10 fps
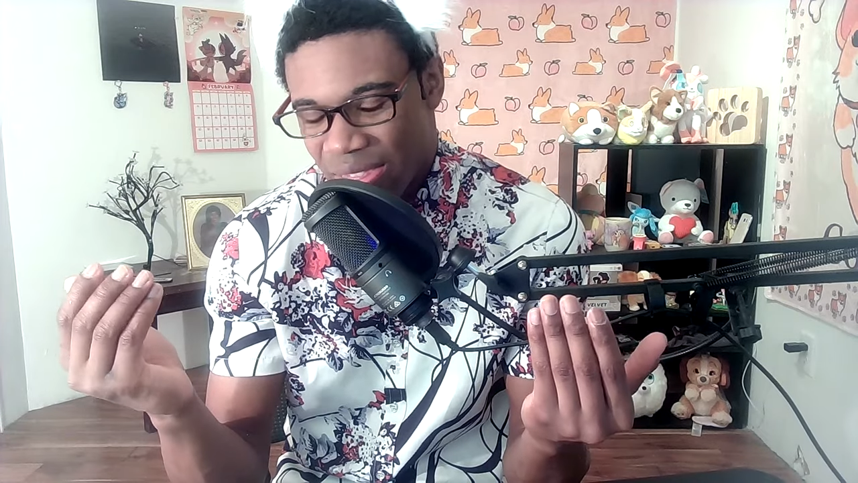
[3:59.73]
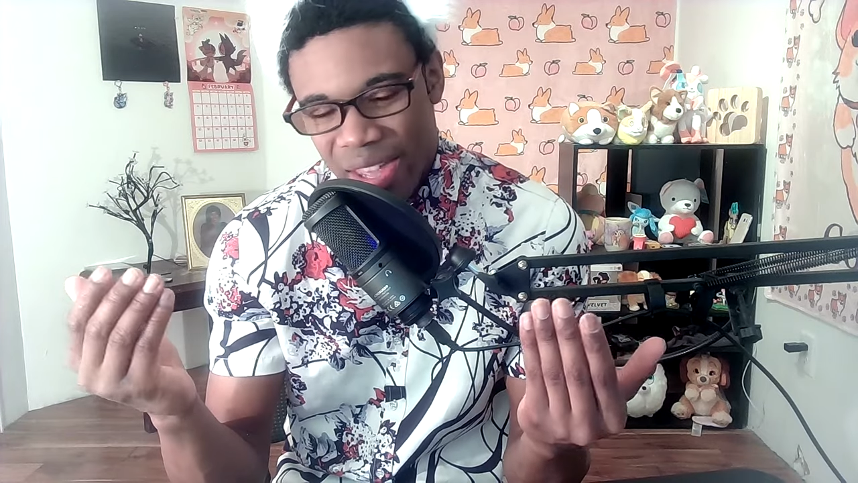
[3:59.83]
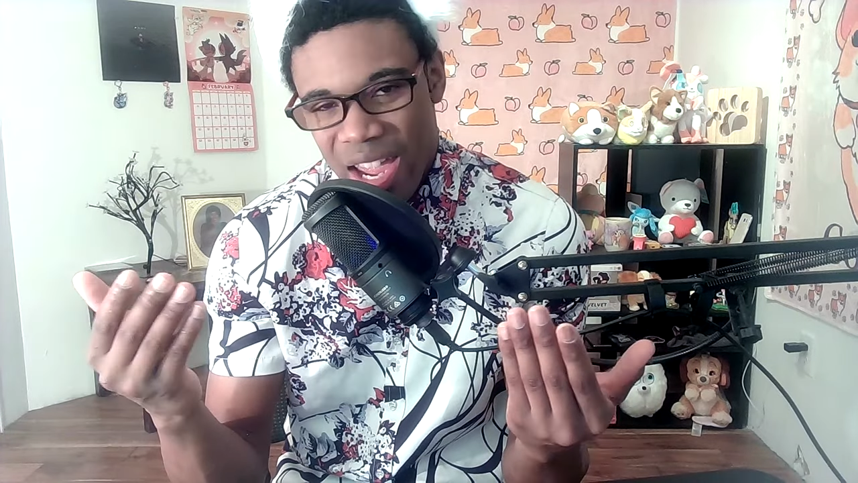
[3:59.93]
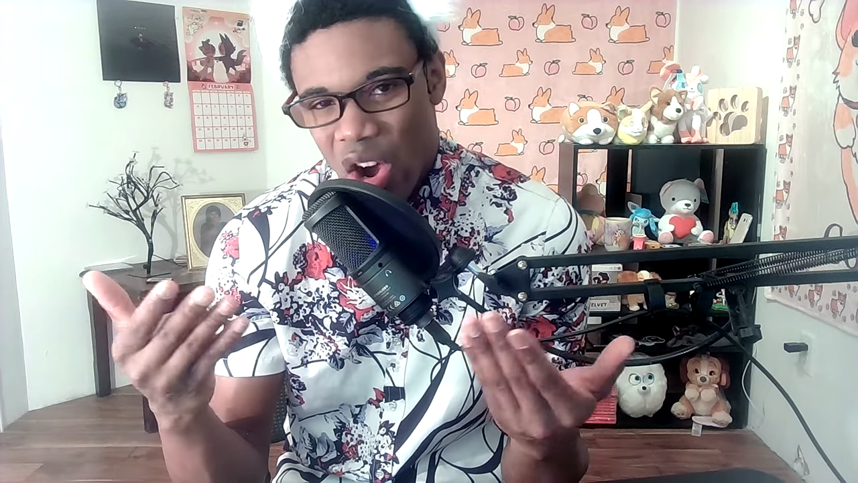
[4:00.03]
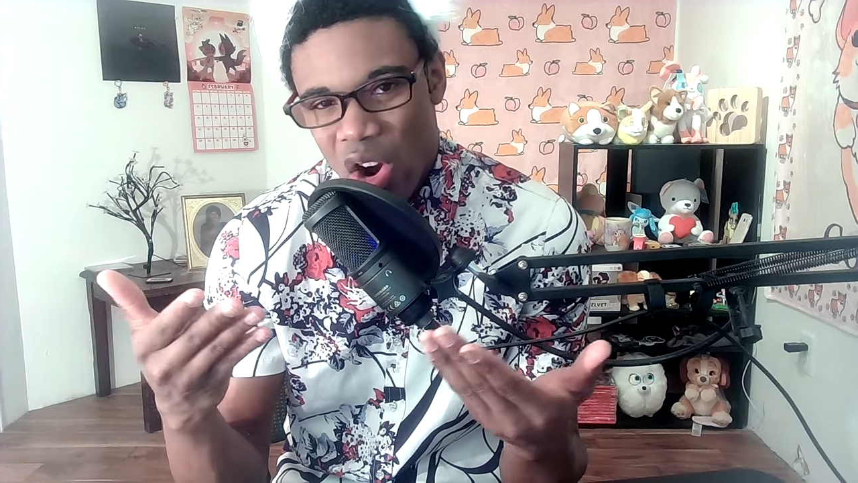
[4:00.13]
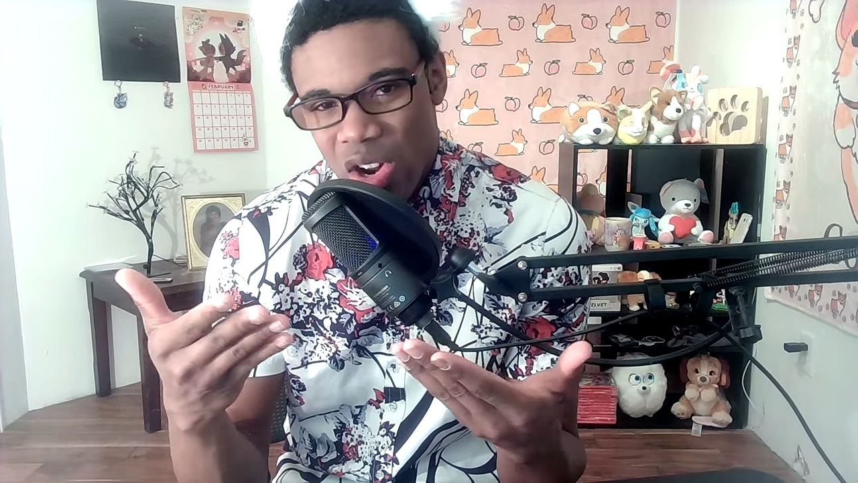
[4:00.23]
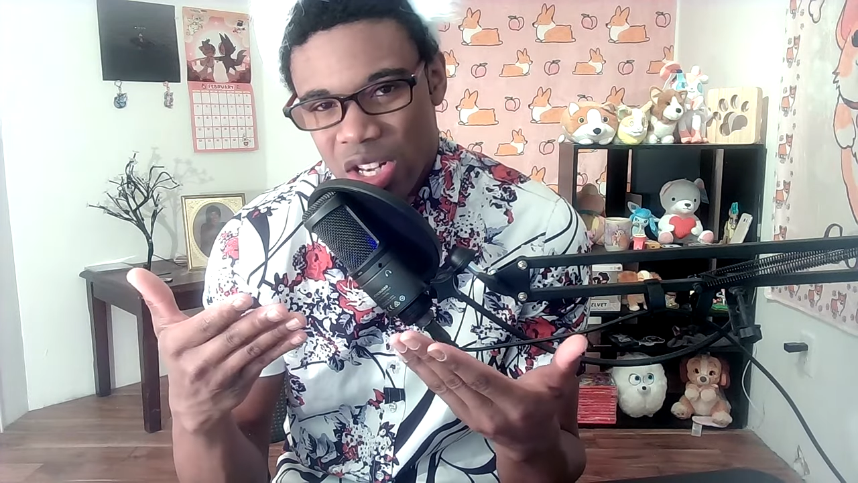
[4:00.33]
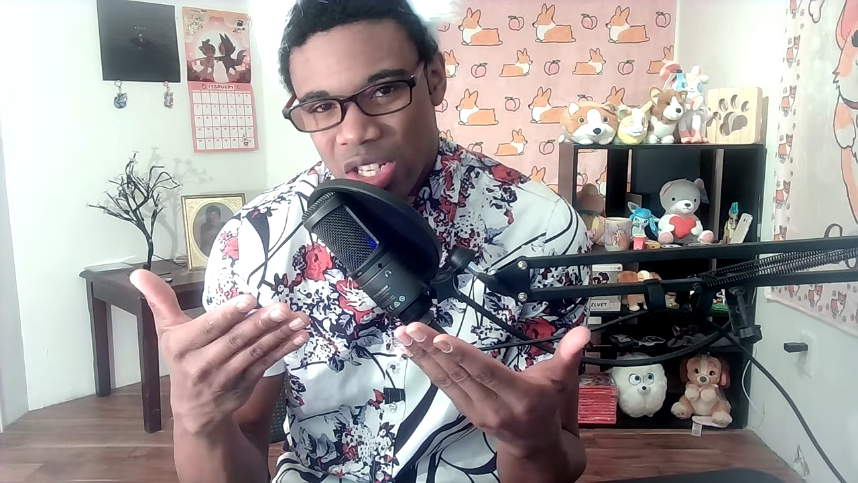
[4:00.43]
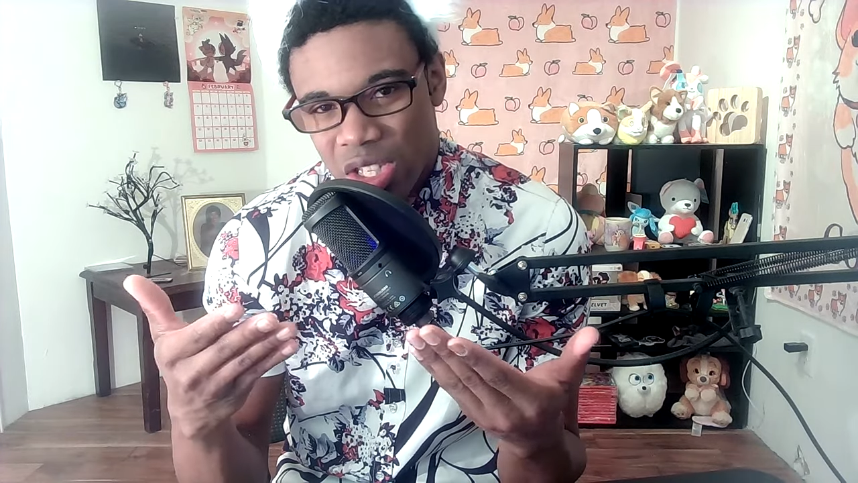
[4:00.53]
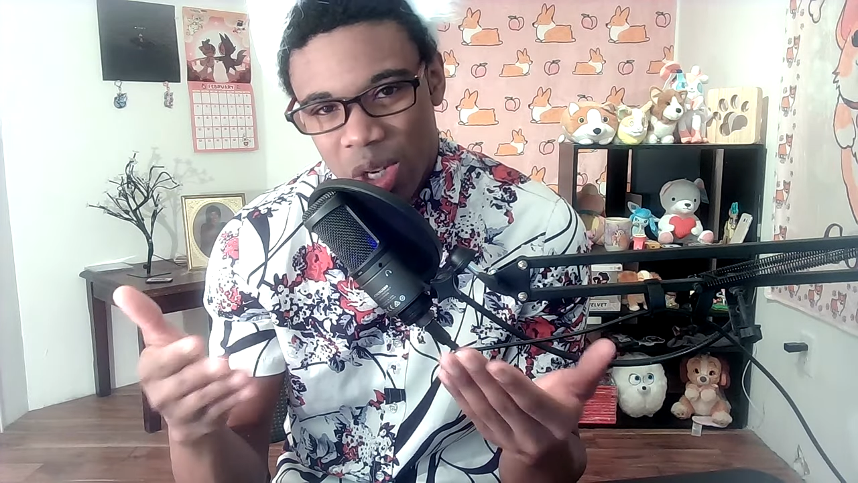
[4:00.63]
they
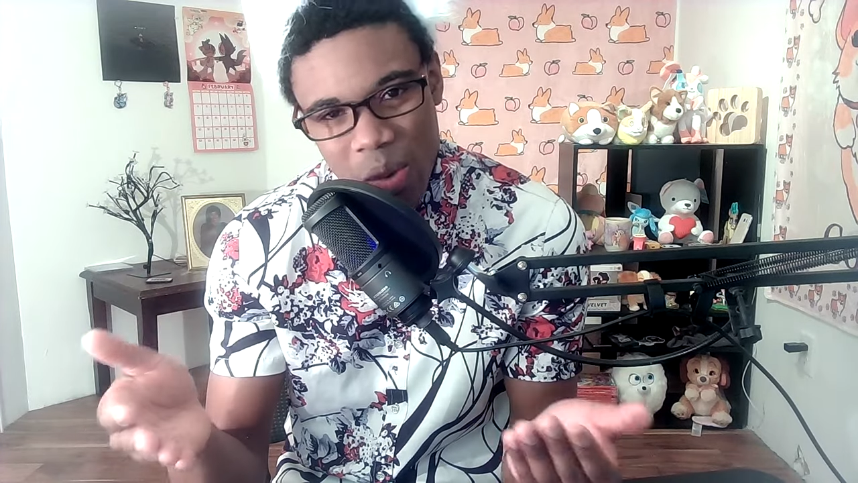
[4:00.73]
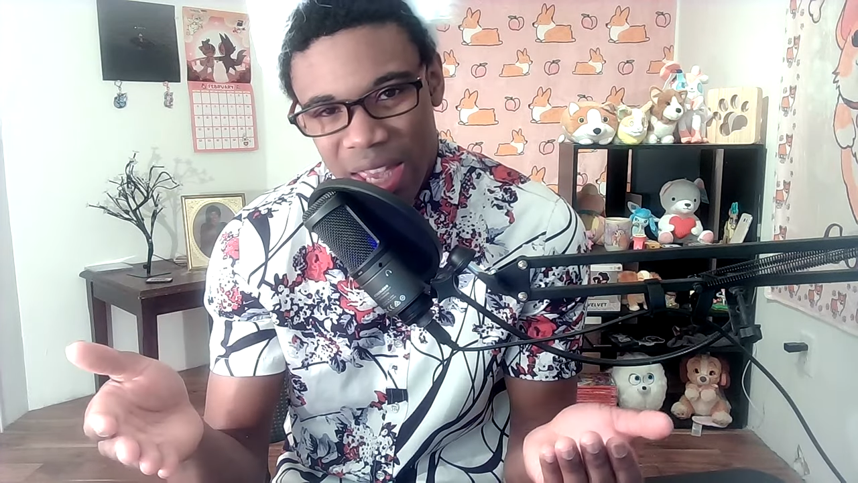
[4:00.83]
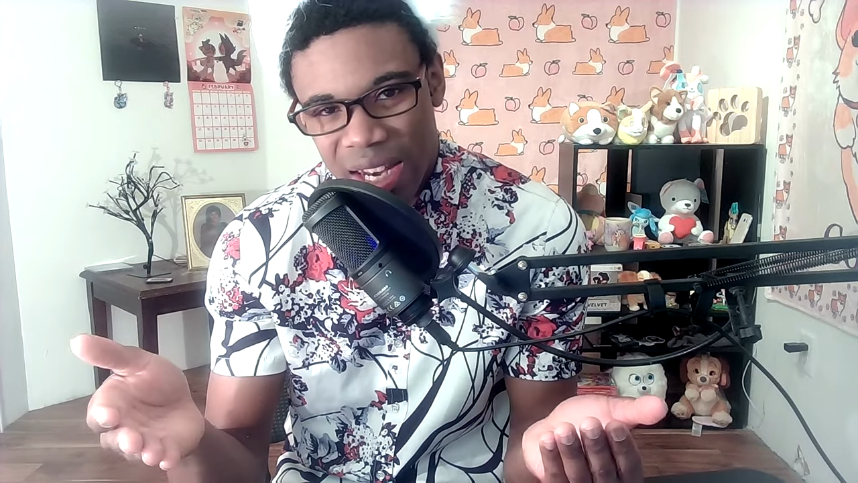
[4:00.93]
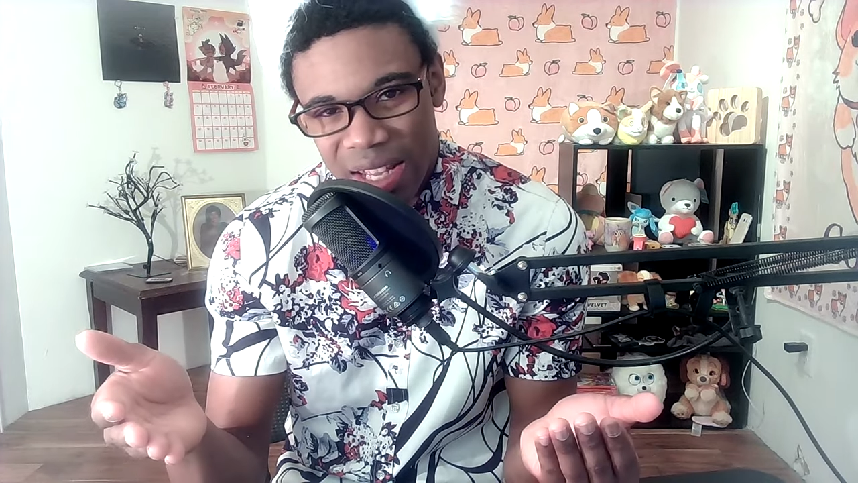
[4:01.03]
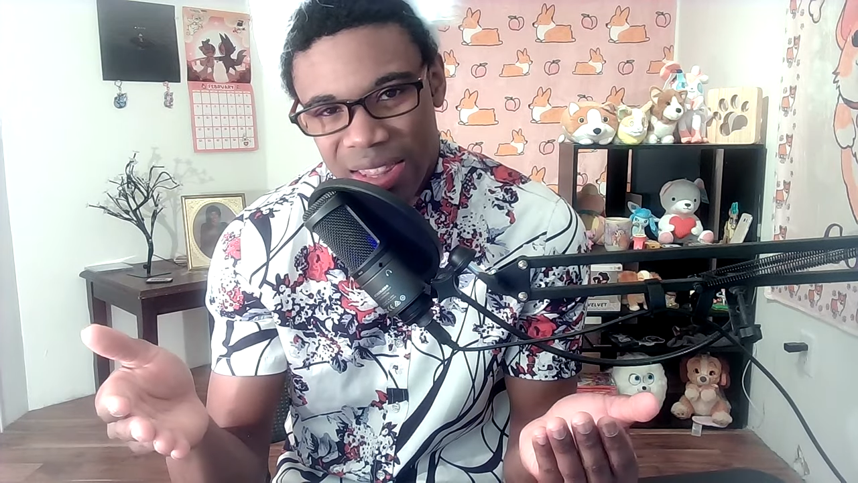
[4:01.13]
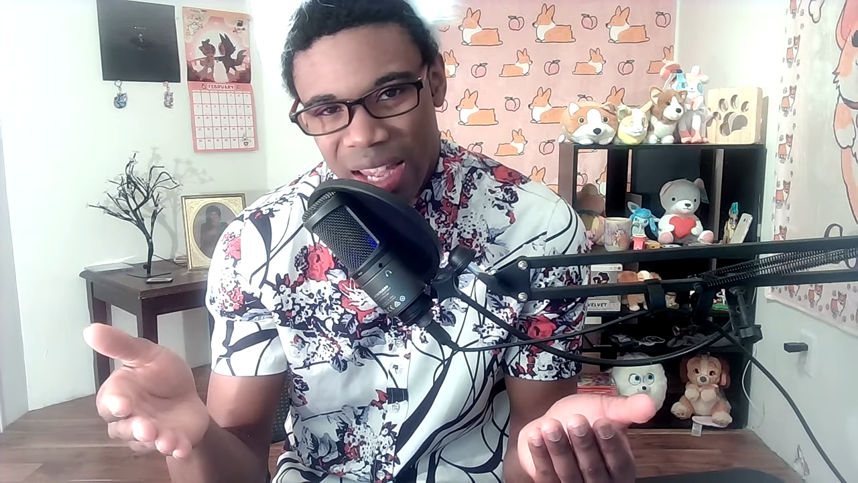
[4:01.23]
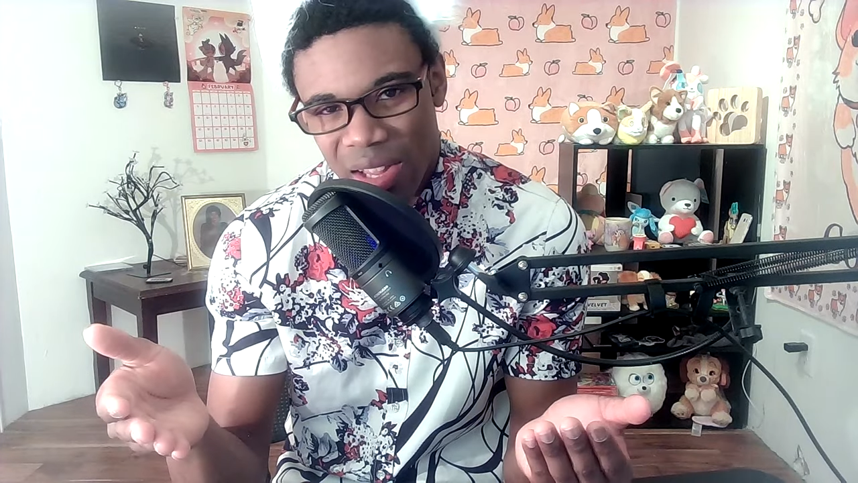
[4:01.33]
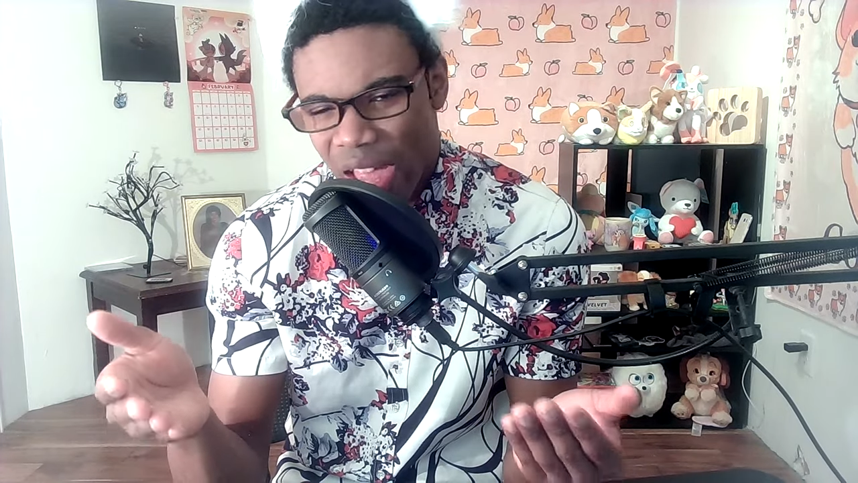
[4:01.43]
aren't doing anything.